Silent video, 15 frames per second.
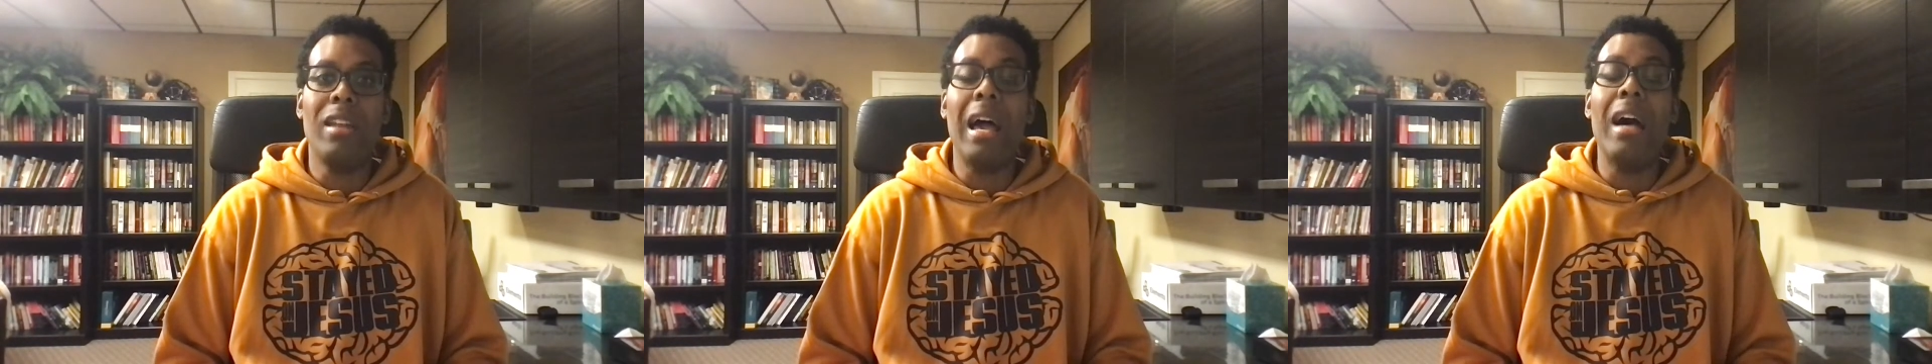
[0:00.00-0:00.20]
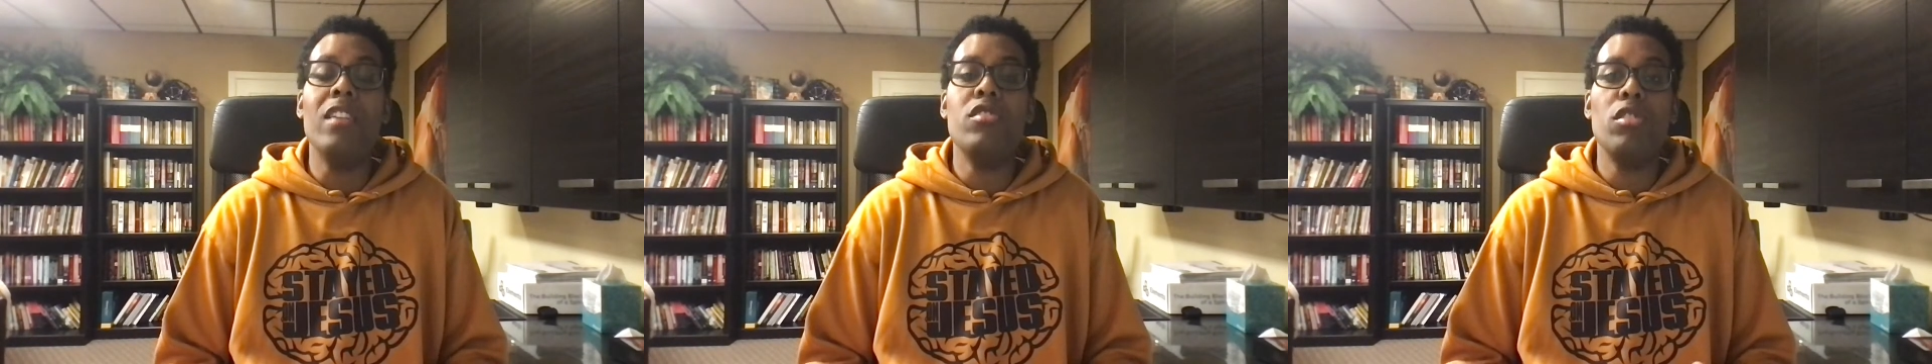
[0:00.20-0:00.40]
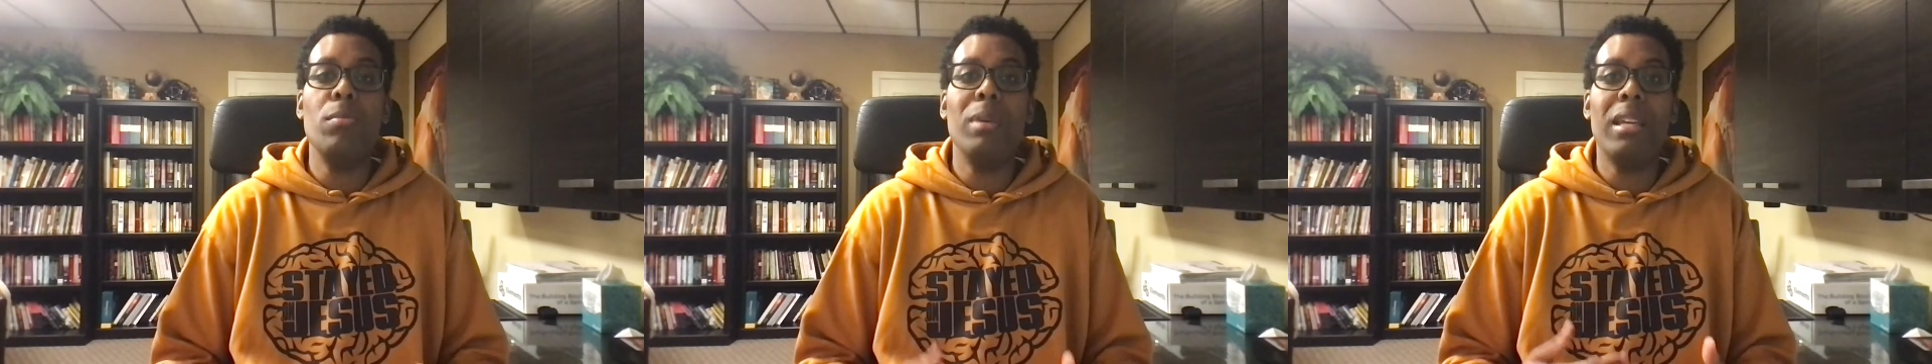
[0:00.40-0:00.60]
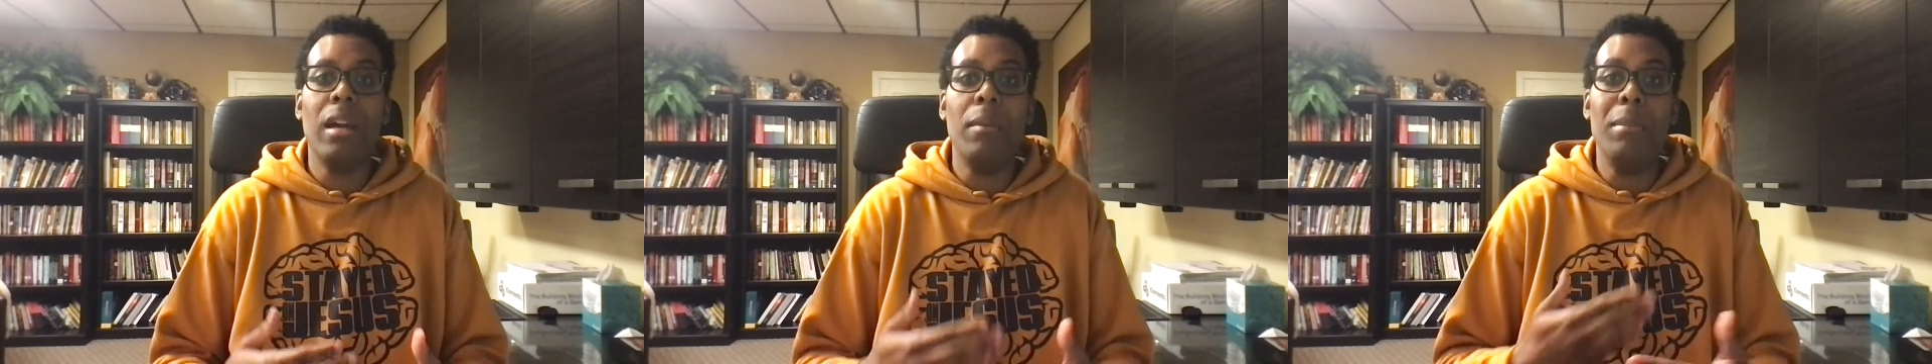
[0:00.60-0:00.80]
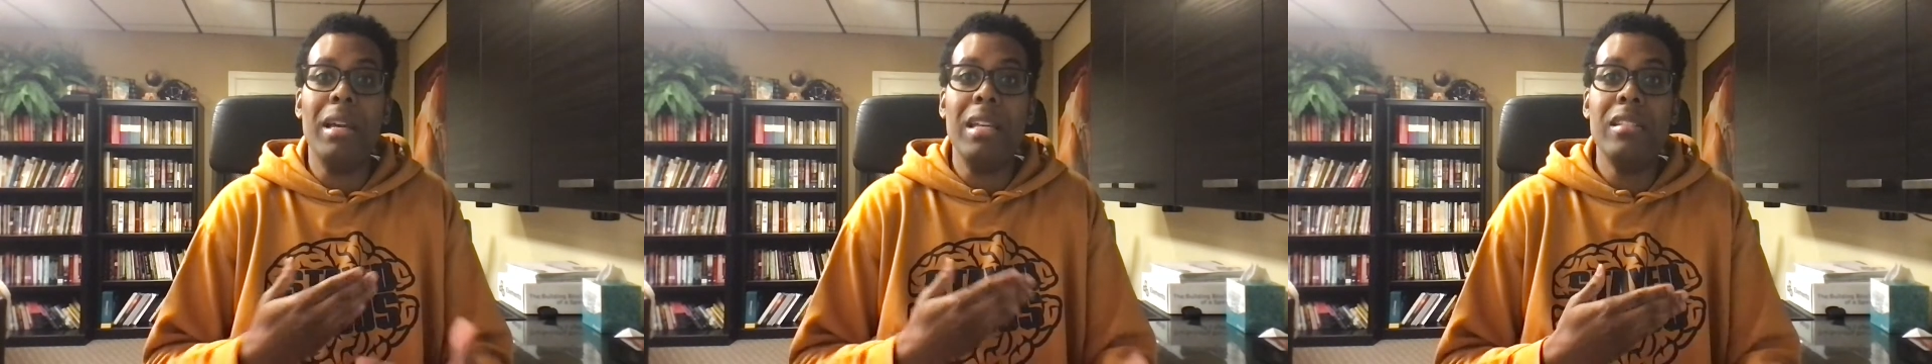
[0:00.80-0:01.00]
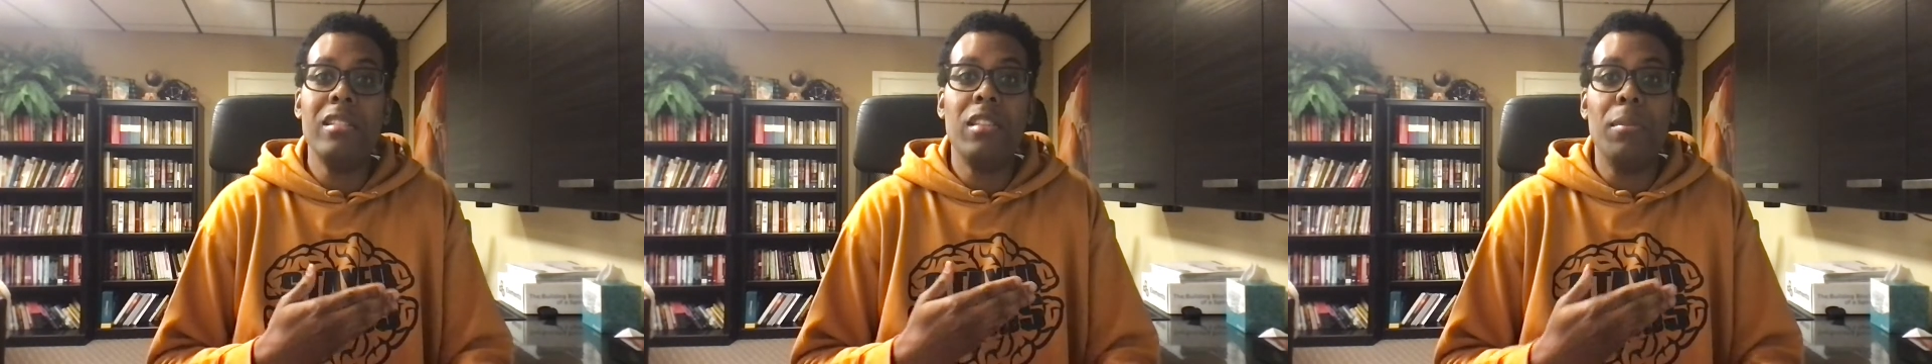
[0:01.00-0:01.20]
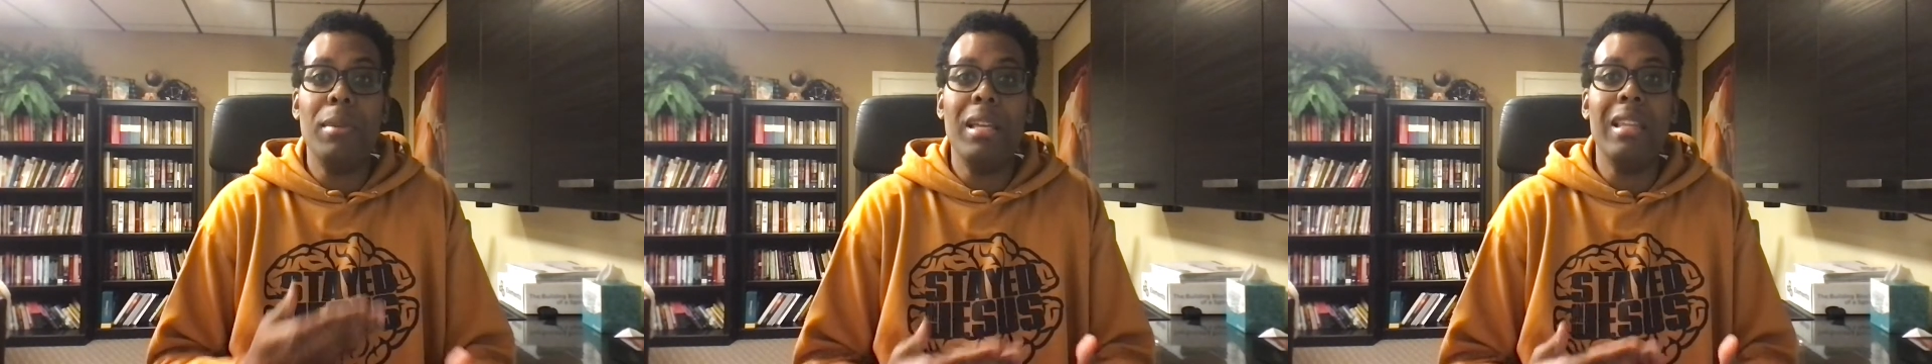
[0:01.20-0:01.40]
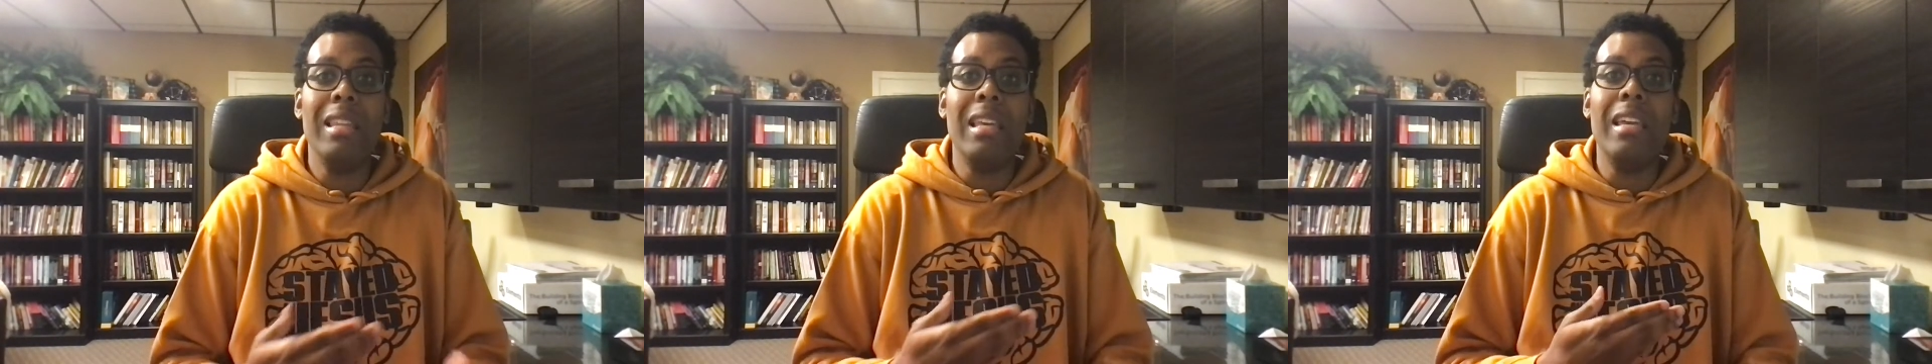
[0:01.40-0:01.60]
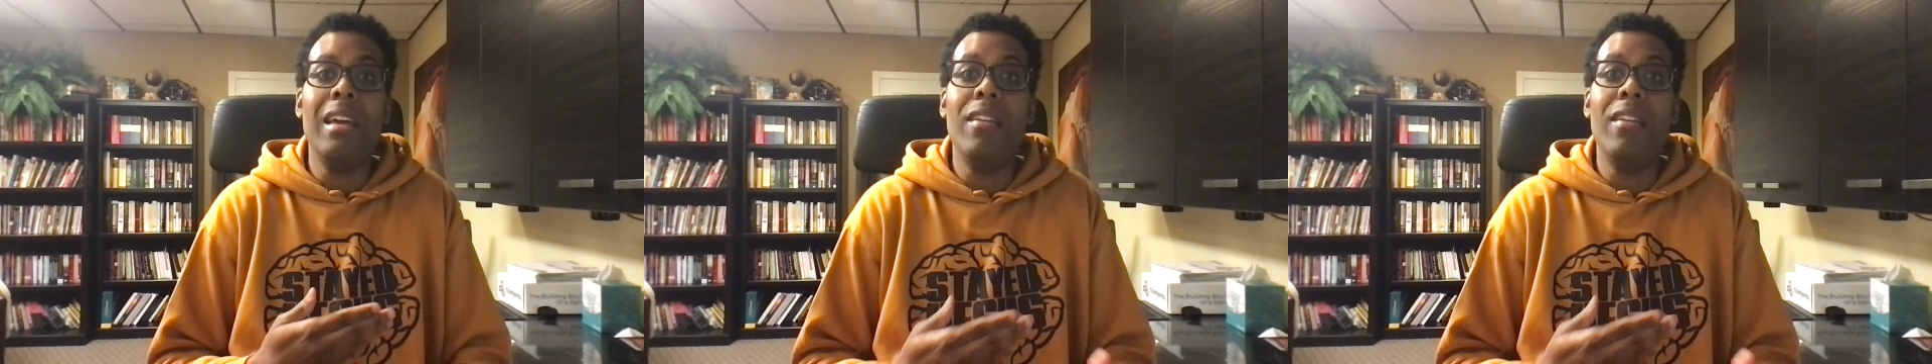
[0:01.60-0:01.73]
as you become intimately